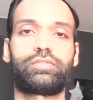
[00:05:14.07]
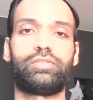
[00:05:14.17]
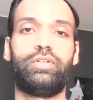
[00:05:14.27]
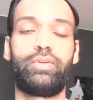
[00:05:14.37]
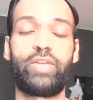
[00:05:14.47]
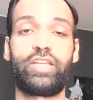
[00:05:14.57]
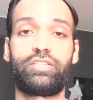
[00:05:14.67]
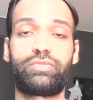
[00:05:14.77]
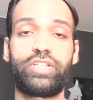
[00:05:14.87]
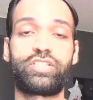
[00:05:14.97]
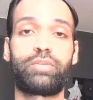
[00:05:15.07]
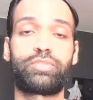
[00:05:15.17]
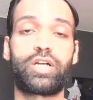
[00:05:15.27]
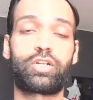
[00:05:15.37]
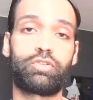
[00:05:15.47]
remaining 3 ships
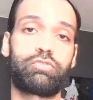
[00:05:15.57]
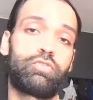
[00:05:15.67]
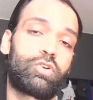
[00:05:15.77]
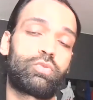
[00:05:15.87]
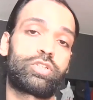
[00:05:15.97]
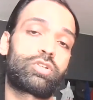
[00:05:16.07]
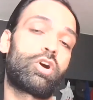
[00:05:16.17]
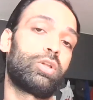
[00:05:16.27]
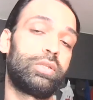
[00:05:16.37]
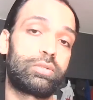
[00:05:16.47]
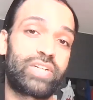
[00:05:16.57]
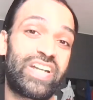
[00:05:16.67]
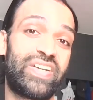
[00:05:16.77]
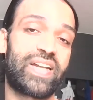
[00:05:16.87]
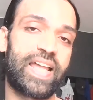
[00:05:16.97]
out of the 4, was called the
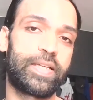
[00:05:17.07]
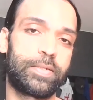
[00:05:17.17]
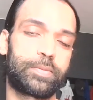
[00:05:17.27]
Red Dragon.